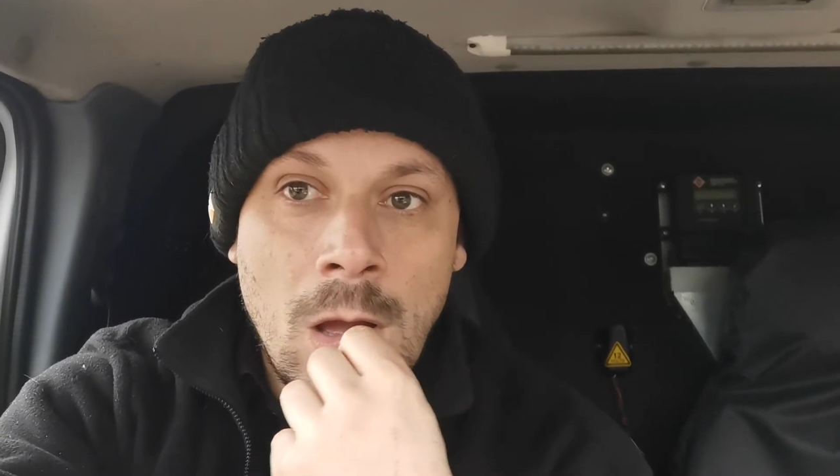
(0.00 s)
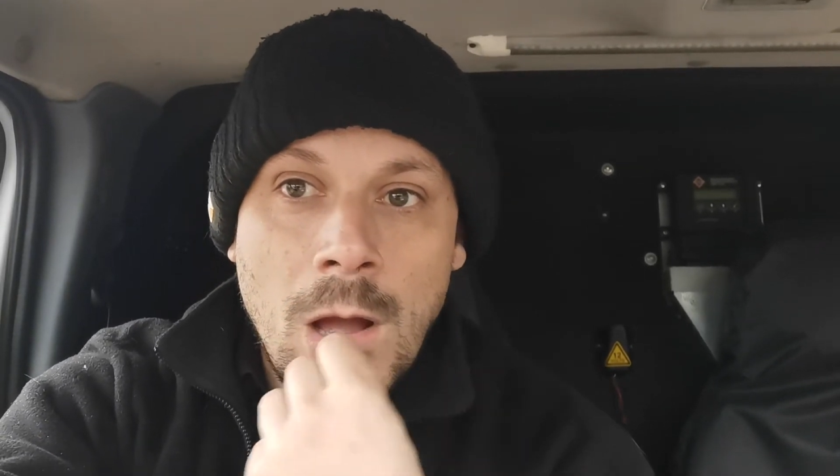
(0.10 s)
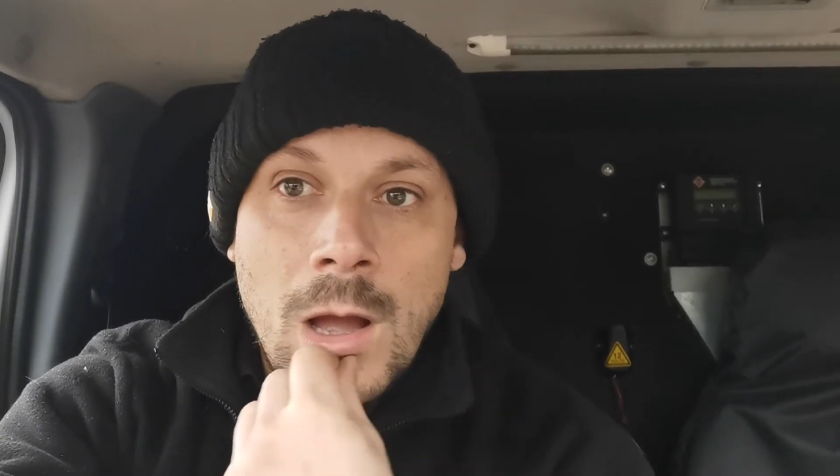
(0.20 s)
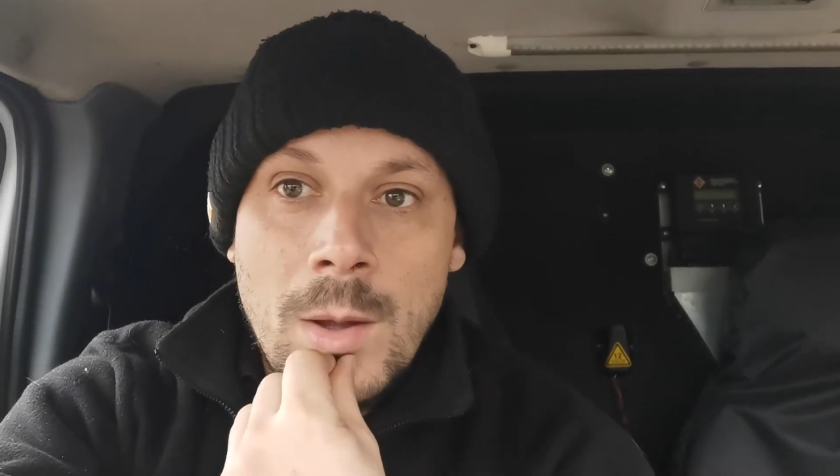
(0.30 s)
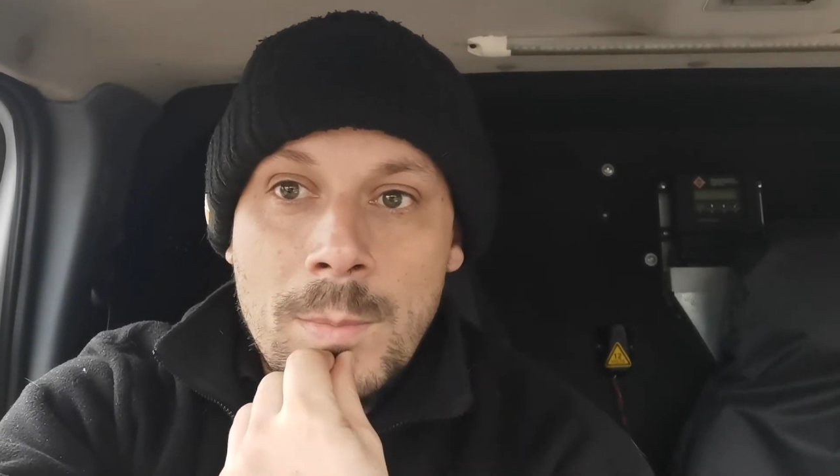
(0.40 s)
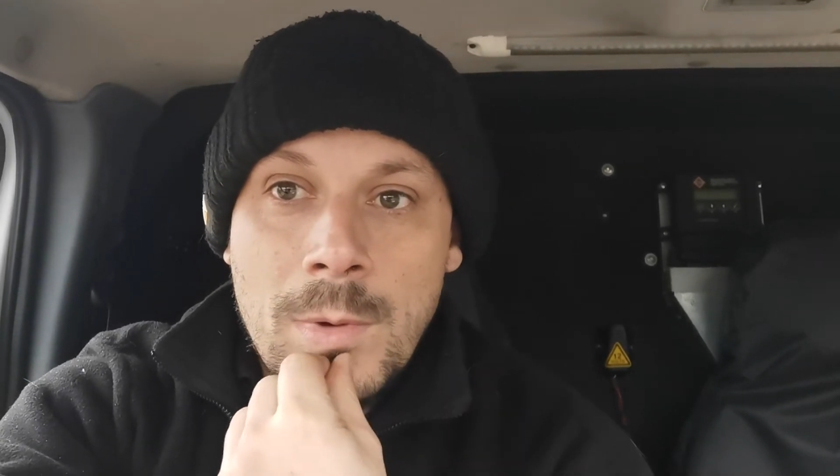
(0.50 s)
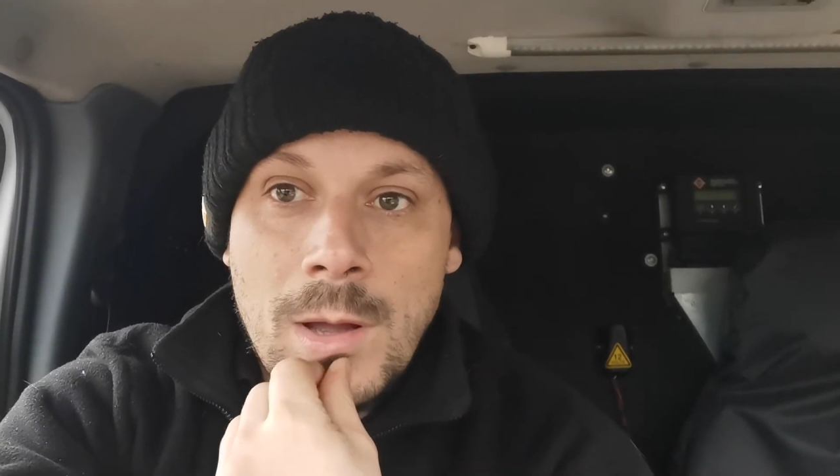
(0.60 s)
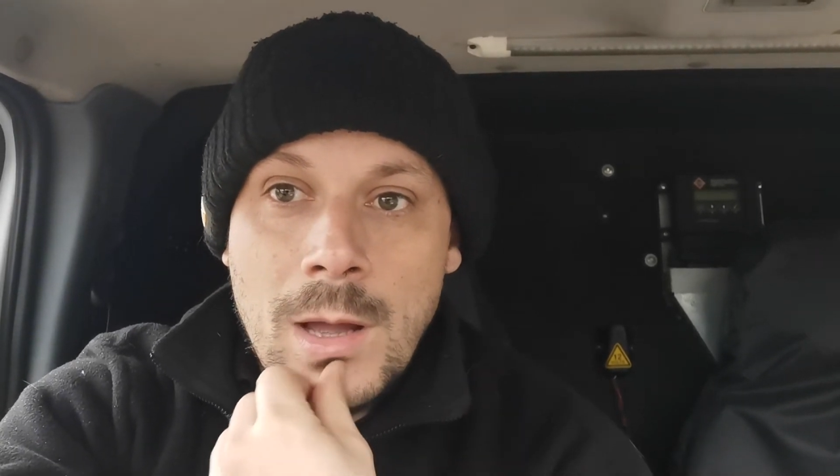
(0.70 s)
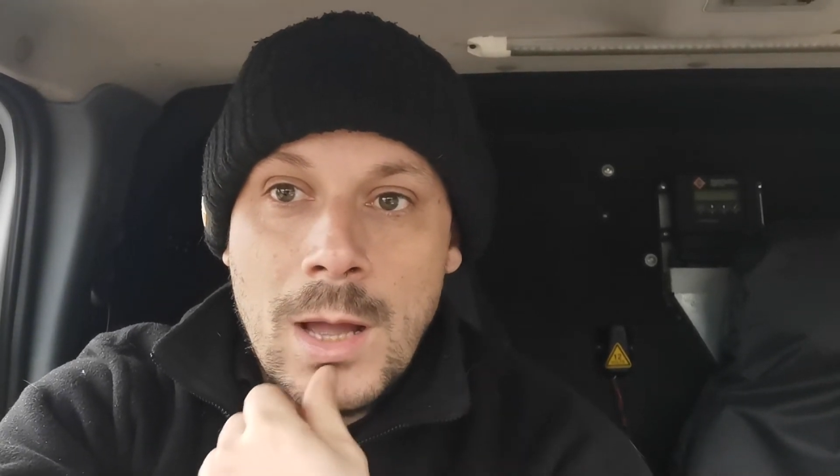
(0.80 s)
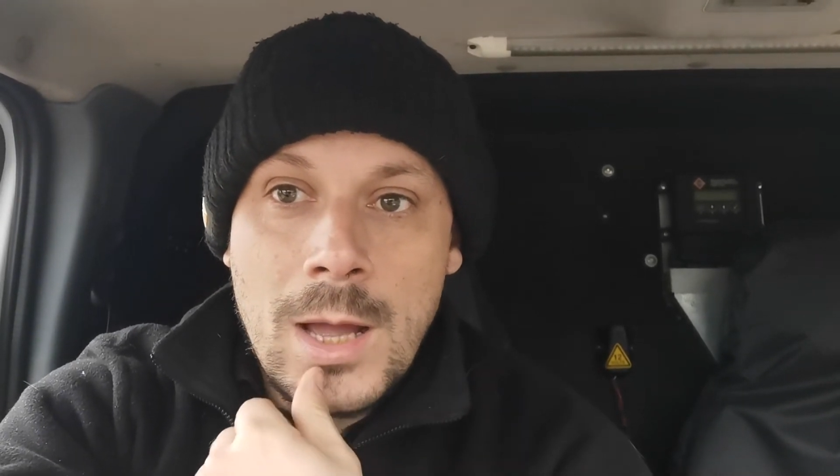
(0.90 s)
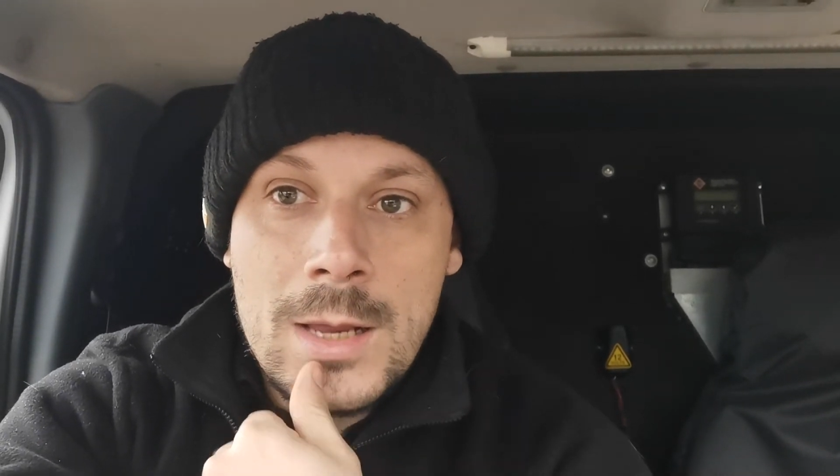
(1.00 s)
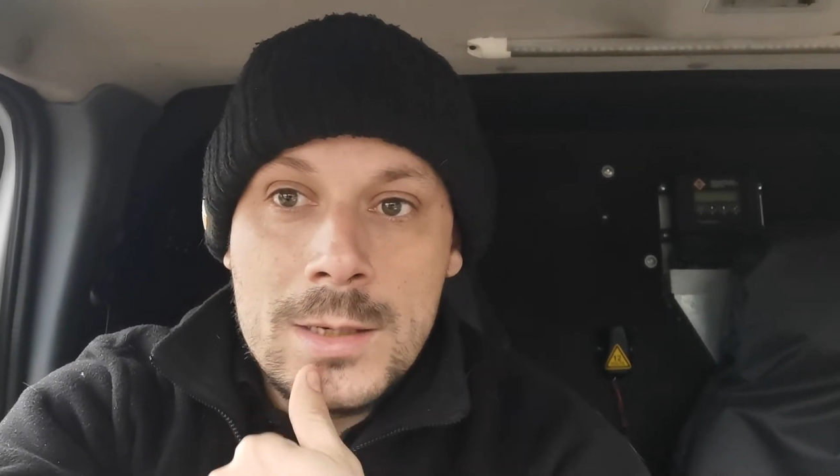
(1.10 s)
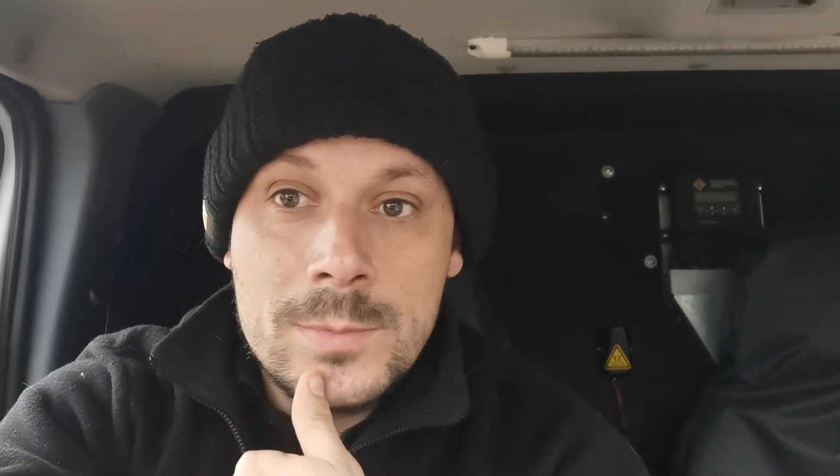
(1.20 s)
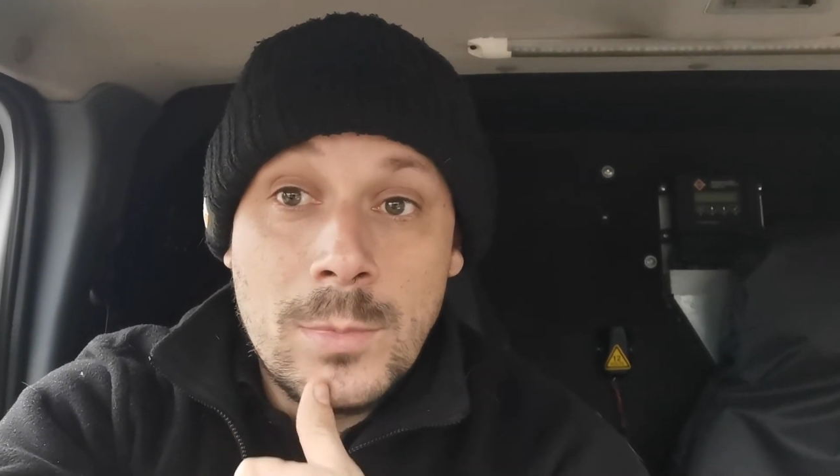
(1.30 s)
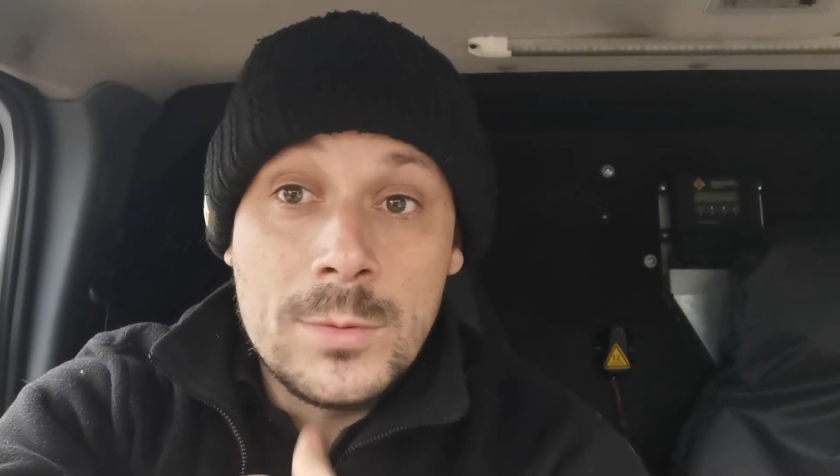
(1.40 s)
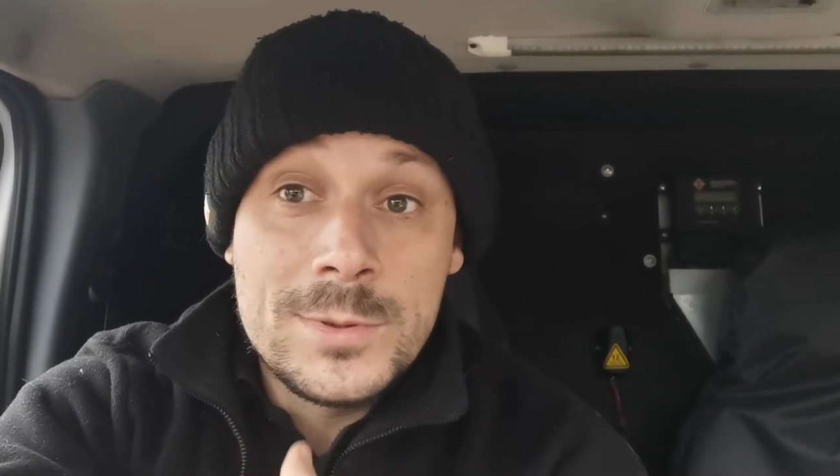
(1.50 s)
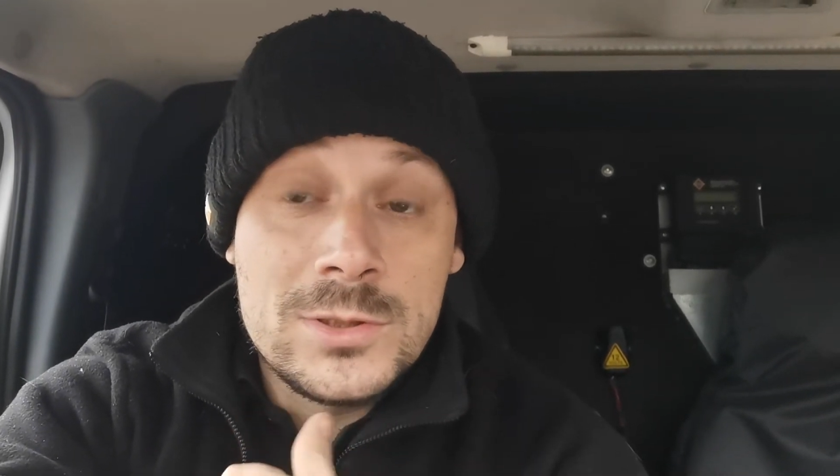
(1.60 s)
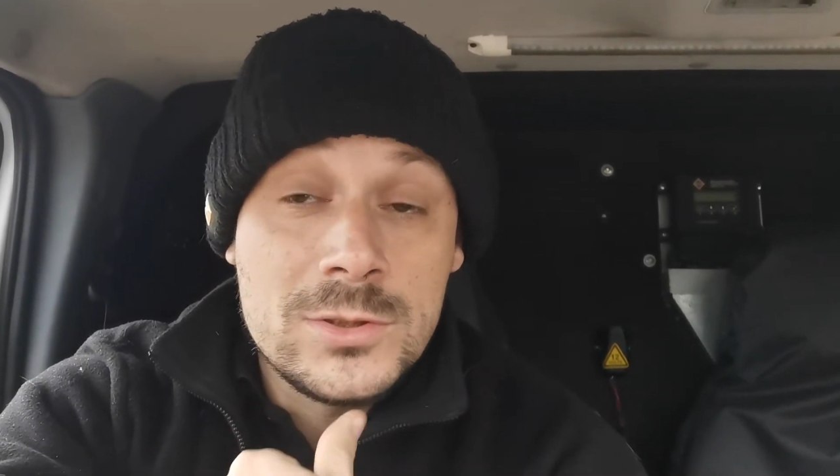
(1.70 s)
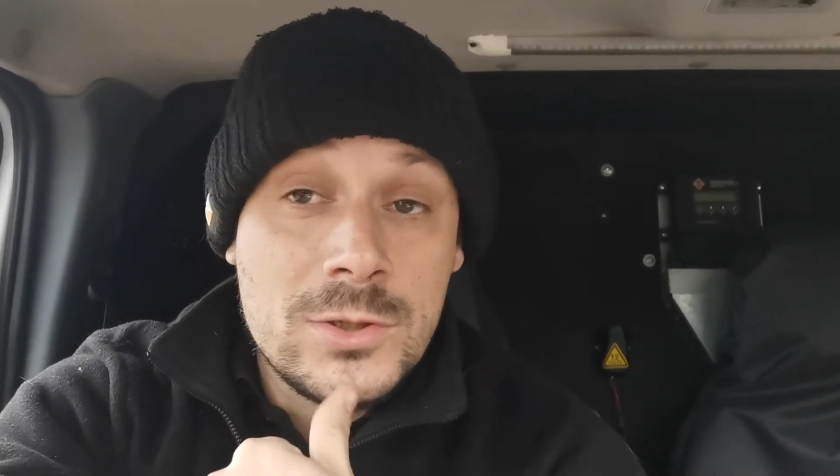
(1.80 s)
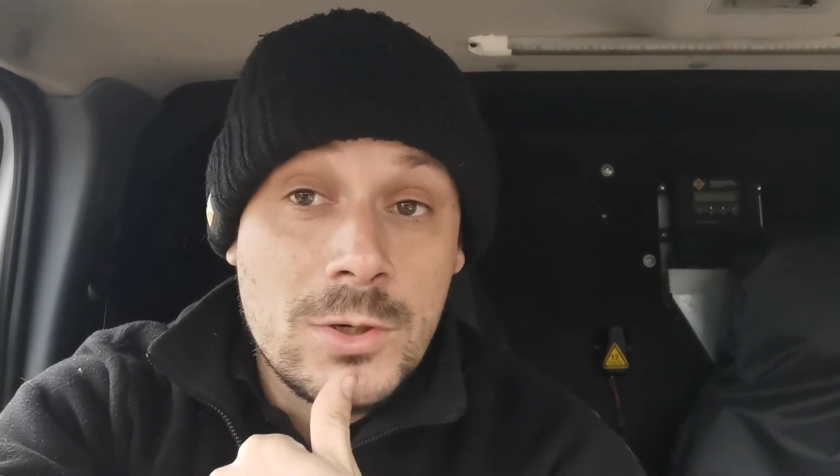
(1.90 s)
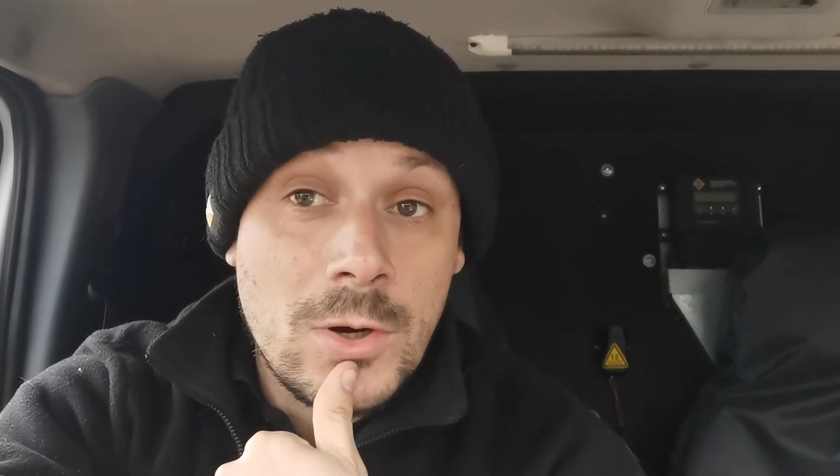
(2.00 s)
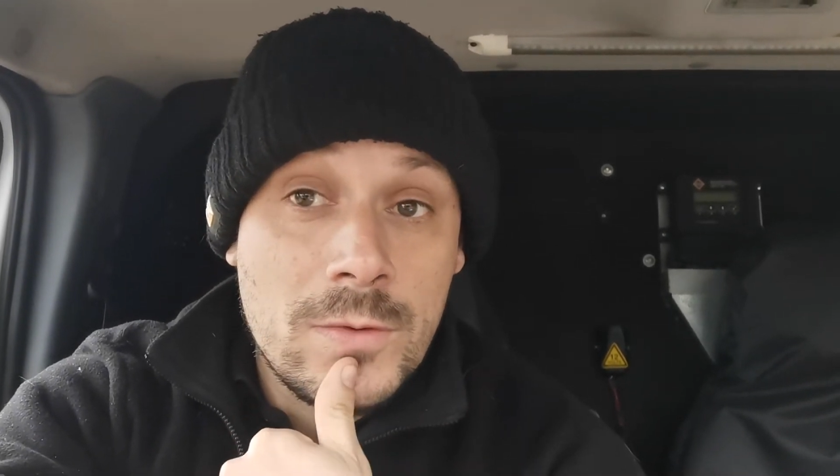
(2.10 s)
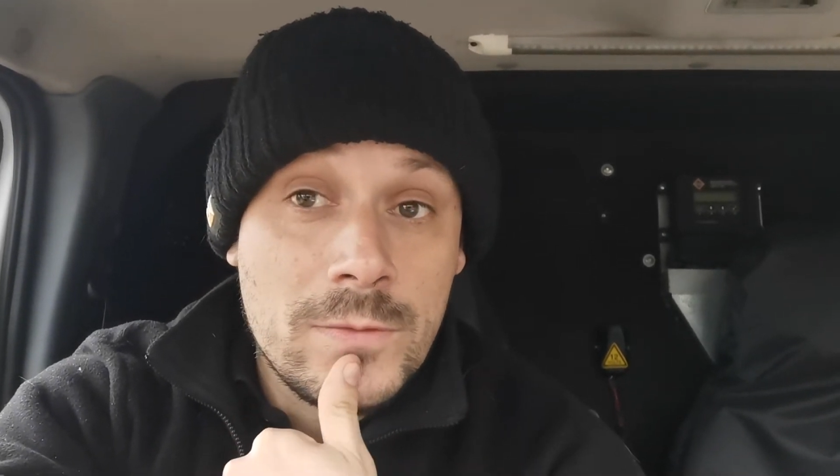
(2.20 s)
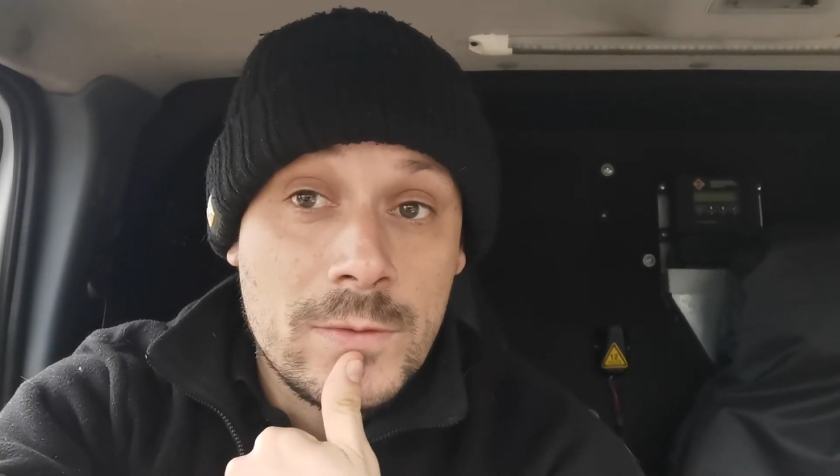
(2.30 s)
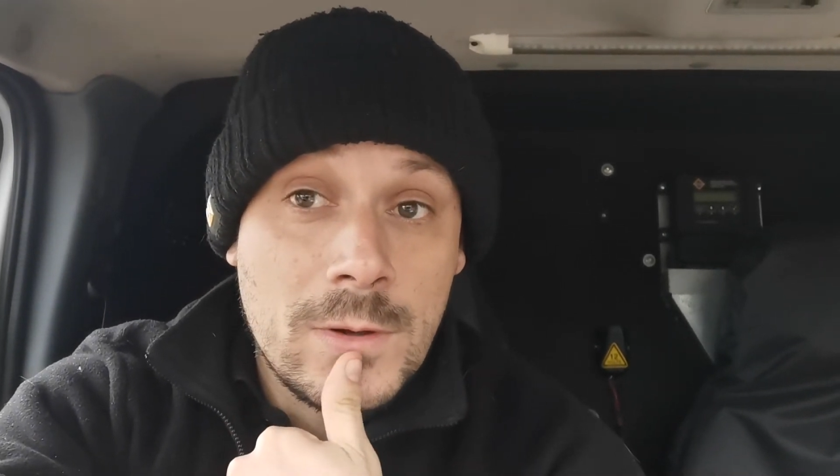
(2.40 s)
And my business took off